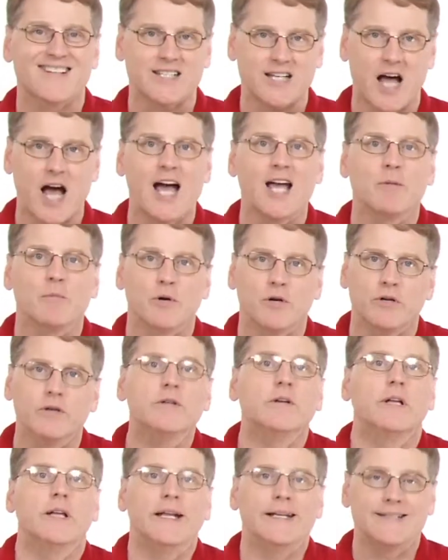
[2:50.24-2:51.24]
a timer,
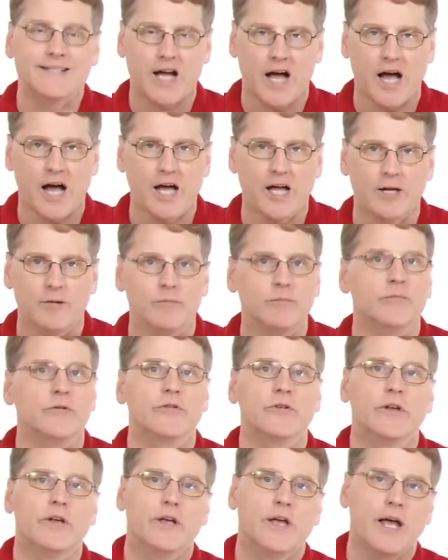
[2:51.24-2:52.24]
and it times